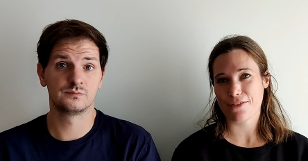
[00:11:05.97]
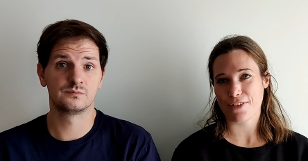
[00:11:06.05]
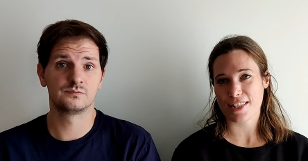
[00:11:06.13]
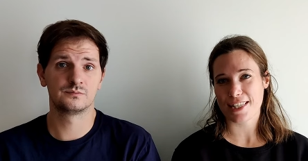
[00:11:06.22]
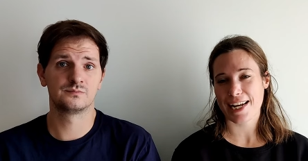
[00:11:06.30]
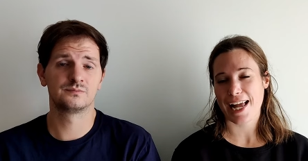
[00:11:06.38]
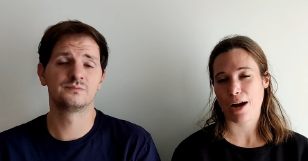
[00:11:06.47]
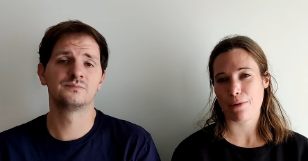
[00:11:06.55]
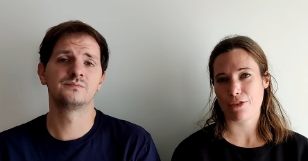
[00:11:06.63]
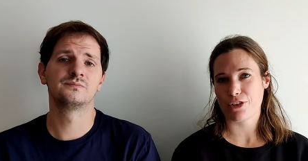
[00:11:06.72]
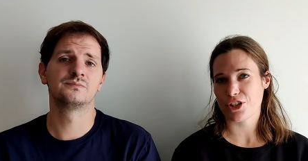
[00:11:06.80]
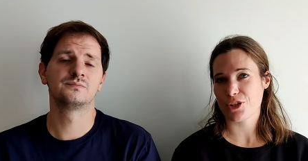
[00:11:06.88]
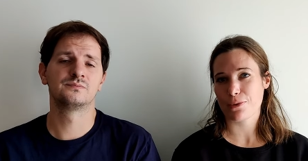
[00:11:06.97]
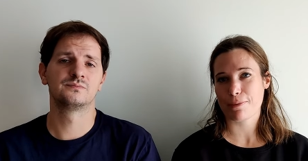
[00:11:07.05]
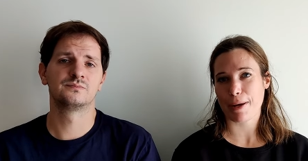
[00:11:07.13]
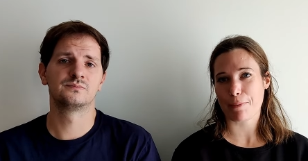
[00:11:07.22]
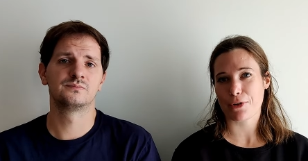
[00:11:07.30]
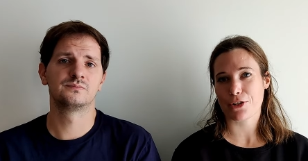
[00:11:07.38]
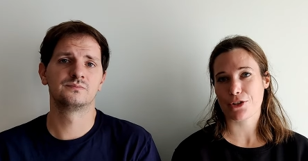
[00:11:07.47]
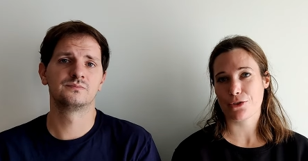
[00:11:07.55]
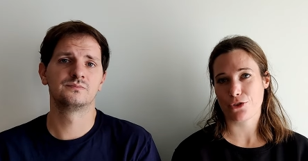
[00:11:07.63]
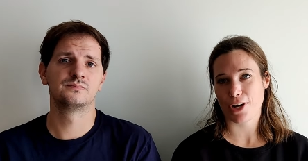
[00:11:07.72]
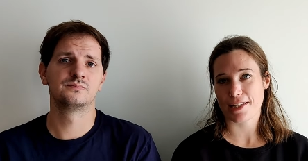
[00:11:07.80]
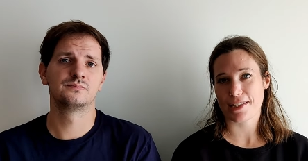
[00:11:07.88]
Speaker 1: to visit. However, just remember to
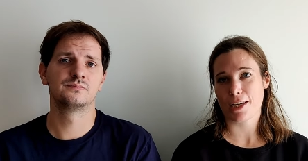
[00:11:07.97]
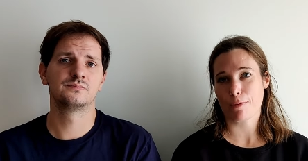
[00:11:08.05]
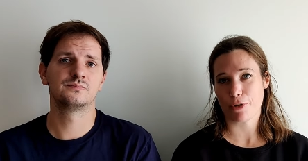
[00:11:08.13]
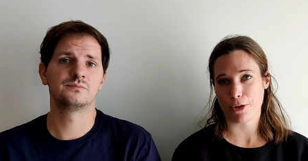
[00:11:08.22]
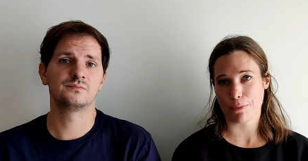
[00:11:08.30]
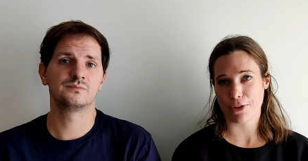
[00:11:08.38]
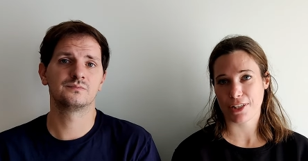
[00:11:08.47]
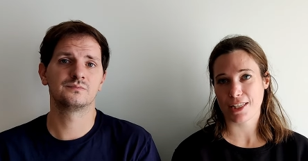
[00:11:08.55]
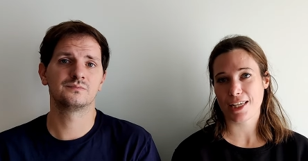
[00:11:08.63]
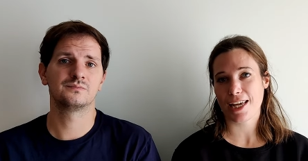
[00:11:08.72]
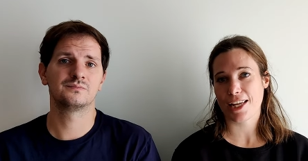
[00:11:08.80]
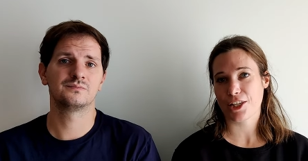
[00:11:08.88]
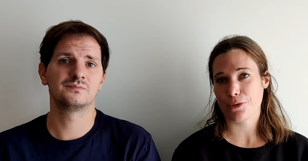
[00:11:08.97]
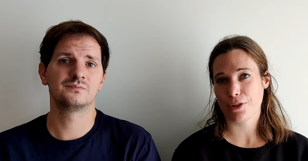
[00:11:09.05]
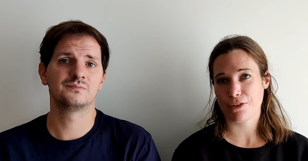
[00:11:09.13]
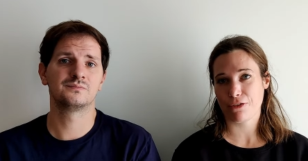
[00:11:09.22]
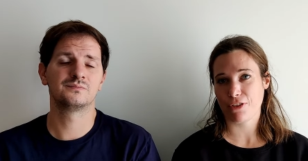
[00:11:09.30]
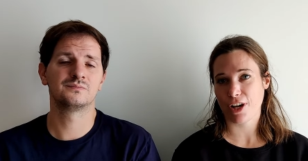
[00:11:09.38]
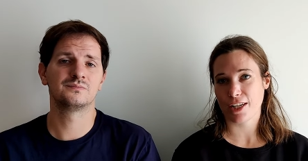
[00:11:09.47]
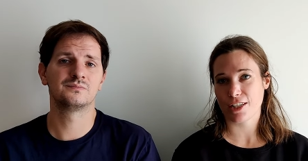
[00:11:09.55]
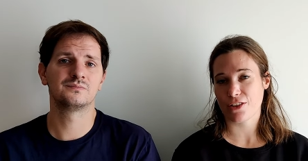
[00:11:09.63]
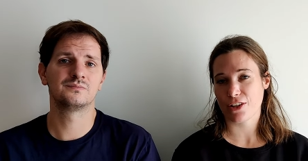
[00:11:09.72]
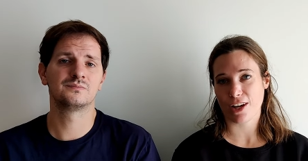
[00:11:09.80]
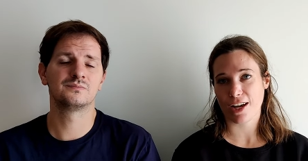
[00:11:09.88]
dress appropriately, and you can find
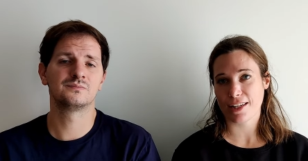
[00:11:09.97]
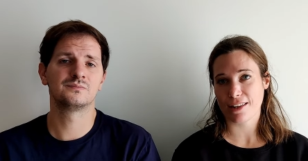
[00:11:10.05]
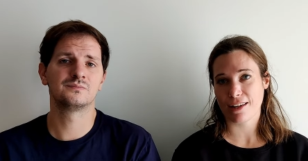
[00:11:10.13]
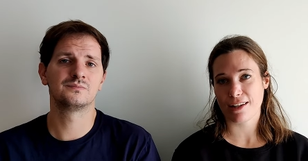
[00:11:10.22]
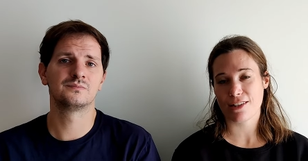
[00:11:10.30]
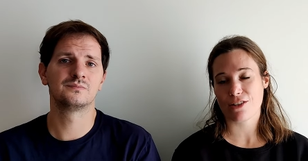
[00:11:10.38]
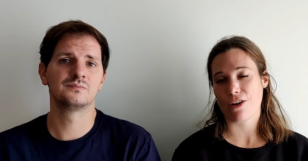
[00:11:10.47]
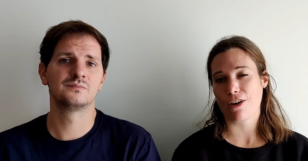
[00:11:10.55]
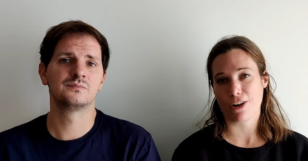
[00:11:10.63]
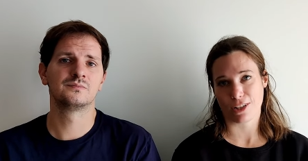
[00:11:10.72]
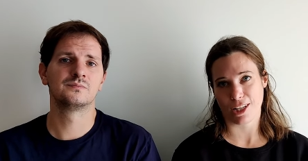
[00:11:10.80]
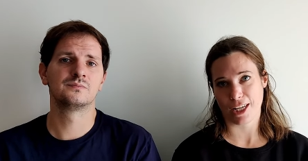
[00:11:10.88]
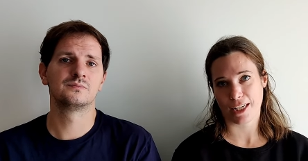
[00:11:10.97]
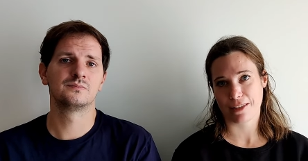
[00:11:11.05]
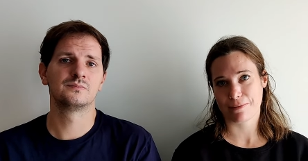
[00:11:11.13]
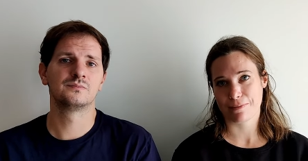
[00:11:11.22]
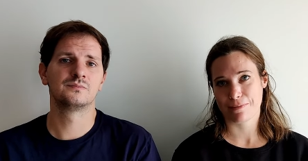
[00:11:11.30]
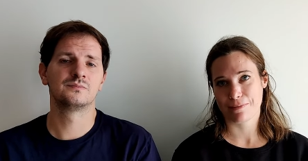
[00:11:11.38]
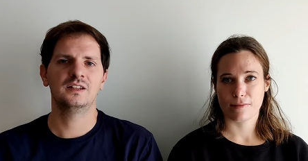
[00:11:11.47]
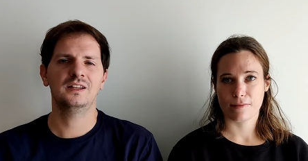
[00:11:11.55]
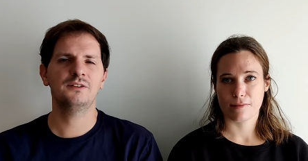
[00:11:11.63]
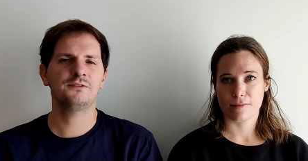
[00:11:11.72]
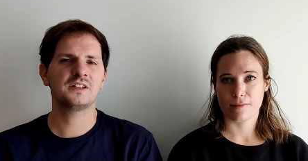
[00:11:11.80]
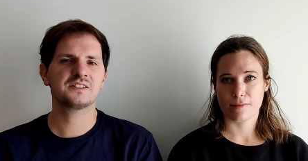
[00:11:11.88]
the guidelines online.
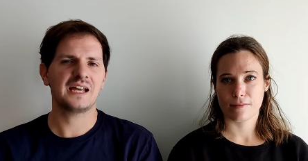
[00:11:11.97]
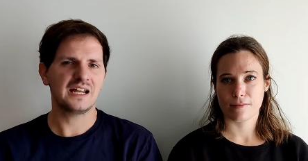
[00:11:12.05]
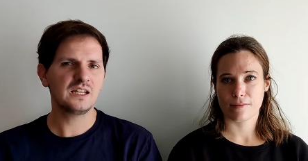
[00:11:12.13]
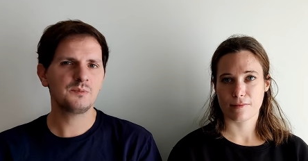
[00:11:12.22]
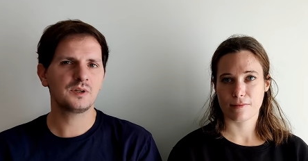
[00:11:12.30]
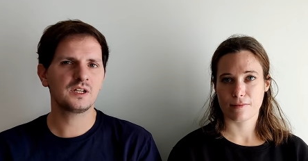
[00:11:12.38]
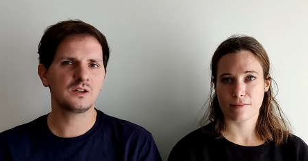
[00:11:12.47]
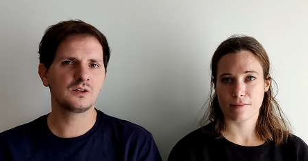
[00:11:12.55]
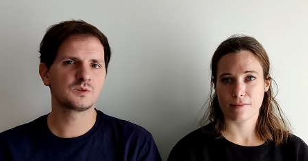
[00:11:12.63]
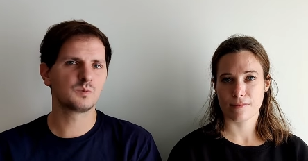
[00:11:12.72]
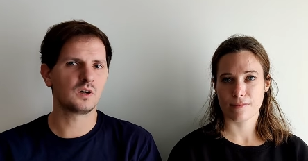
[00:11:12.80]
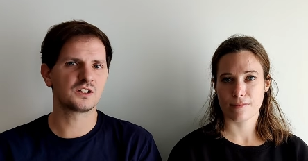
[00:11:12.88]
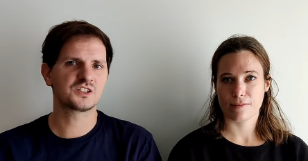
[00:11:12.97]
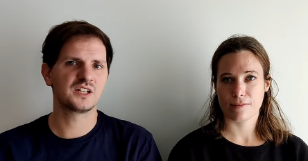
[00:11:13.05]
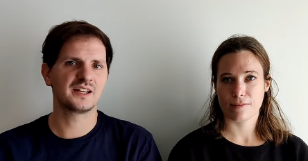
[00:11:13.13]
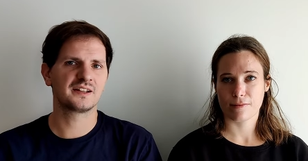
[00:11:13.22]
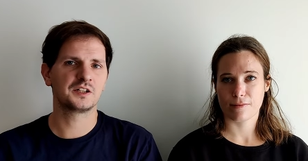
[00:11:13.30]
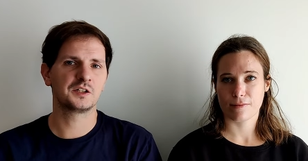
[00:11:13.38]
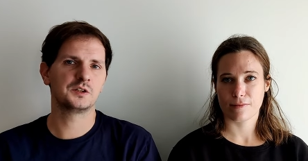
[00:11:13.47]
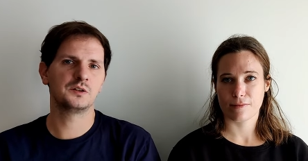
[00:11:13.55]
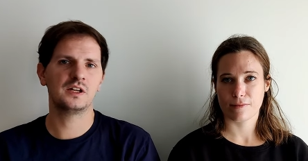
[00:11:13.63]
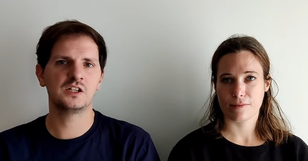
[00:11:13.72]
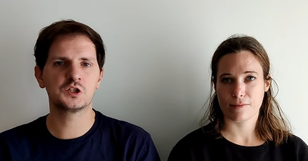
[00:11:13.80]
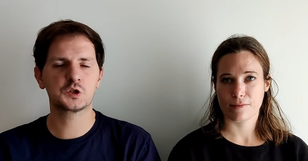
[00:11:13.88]
Speaker 2: If there's anybody who's watching who
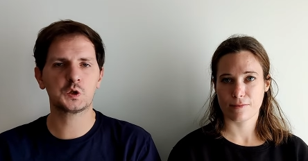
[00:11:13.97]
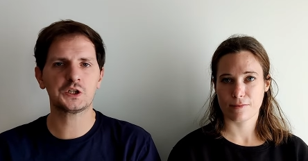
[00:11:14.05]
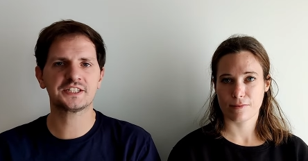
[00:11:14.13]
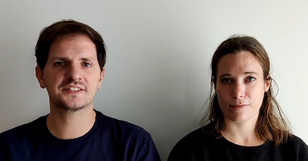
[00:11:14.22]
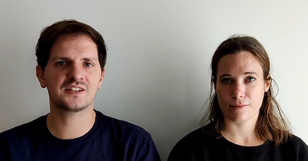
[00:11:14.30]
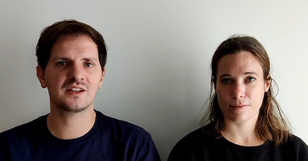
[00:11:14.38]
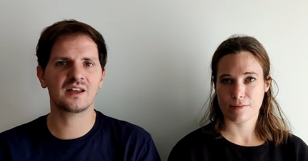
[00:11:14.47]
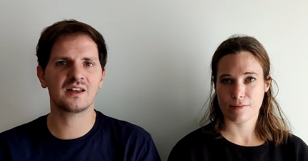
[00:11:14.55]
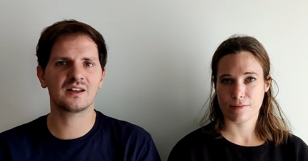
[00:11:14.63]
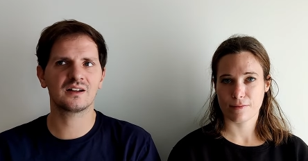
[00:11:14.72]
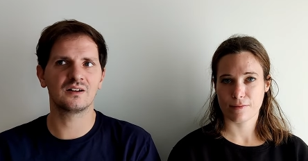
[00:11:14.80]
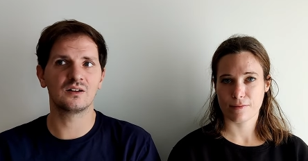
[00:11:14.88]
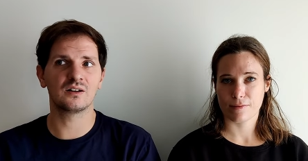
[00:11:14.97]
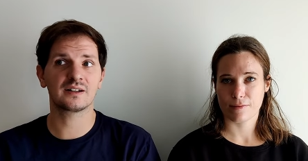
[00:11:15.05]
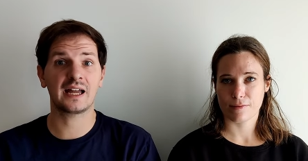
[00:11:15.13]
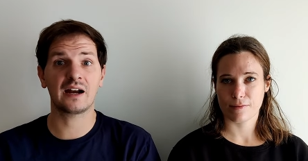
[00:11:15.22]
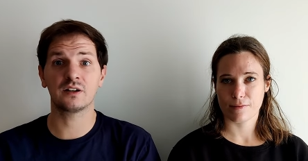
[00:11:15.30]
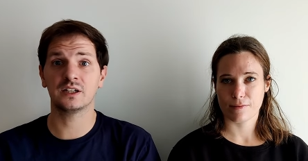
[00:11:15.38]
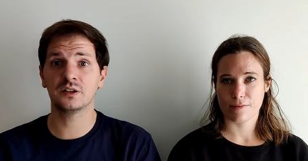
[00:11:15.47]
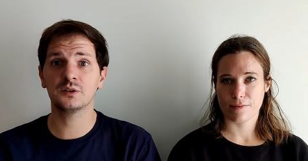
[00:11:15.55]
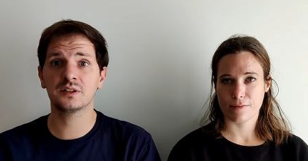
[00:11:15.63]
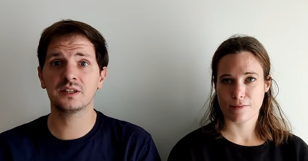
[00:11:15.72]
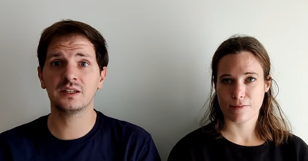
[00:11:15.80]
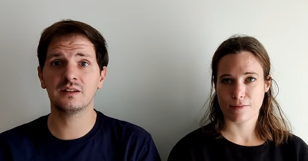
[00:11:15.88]
enjoys singing or
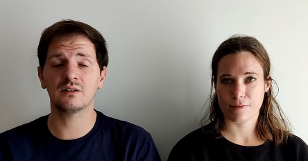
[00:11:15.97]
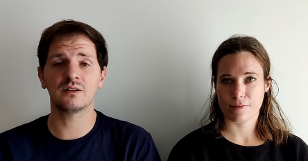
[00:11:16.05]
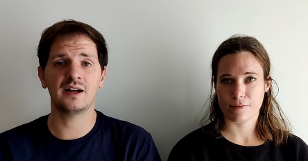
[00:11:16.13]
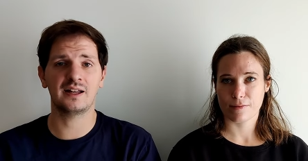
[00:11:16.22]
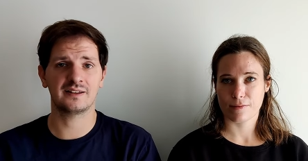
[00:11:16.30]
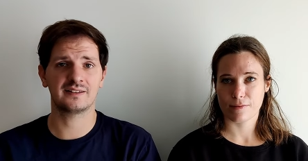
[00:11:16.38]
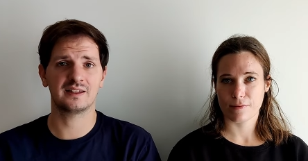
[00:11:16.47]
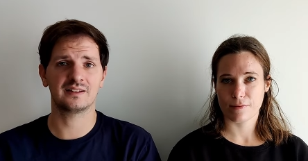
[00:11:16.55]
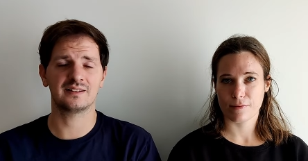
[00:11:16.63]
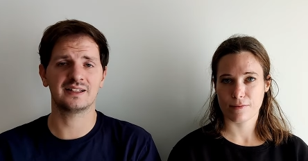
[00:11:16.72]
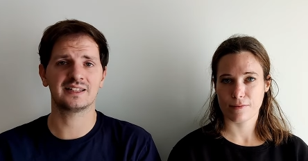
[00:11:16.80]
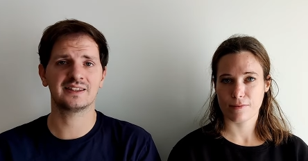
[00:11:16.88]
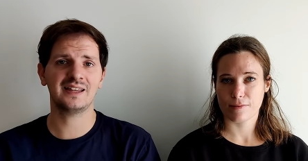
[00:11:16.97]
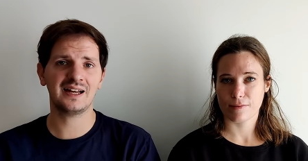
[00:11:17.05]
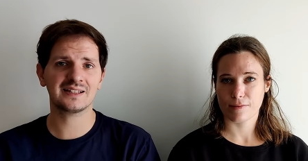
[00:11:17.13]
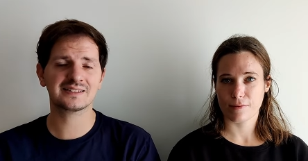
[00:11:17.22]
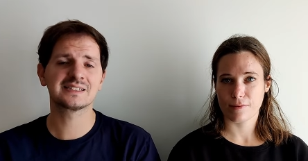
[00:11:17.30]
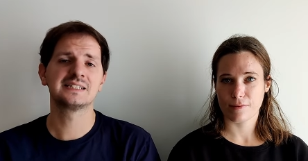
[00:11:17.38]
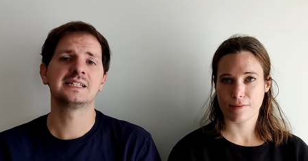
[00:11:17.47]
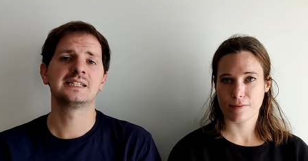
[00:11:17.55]
karaoke or anything like that,